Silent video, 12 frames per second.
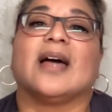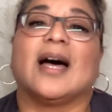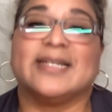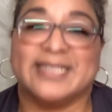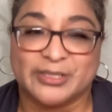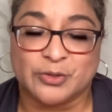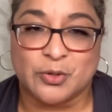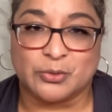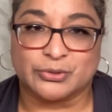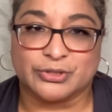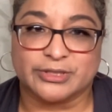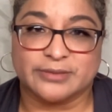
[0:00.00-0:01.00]
a needle
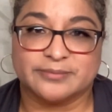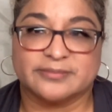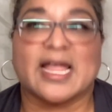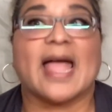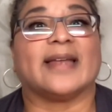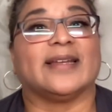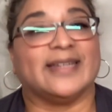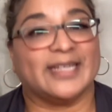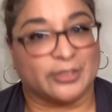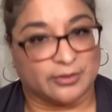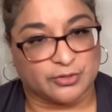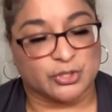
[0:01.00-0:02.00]
holder, and a
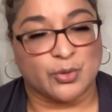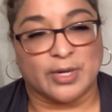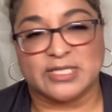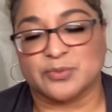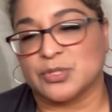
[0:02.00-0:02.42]
needle of choice,